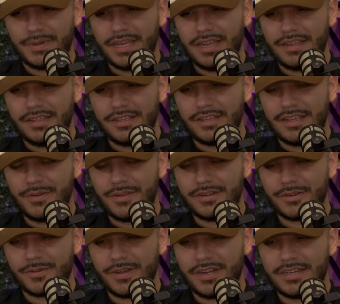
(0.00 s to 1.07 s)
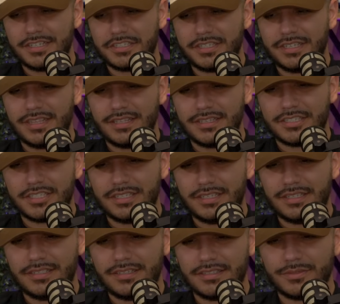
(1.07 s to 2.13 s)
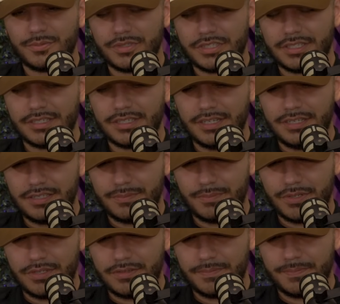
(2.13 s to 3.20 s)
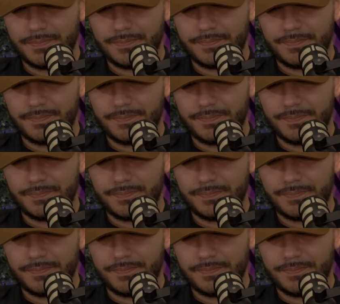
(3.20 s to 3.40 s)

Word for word: But Ariana Grande, she she is what she does, bro.